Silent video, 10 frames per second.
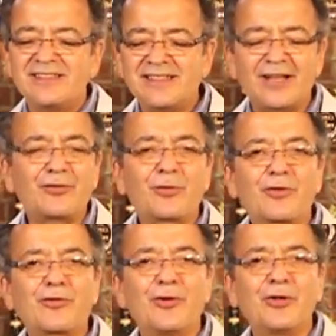And that's
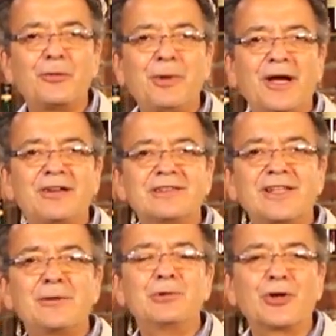what it's all about.
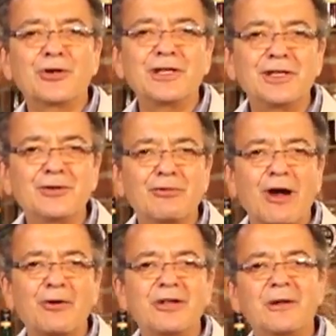Keep learning and
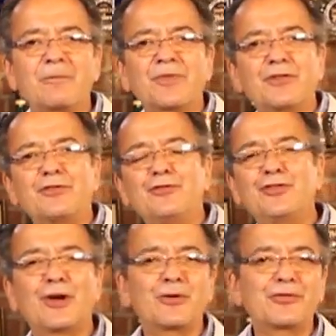growing. This is
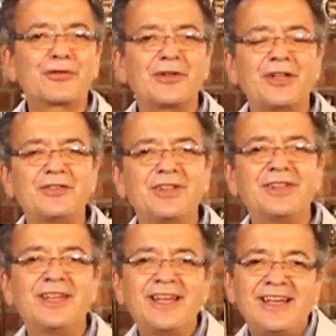Gerald
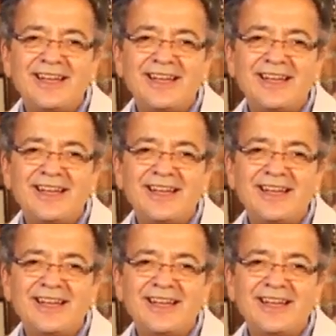Celente,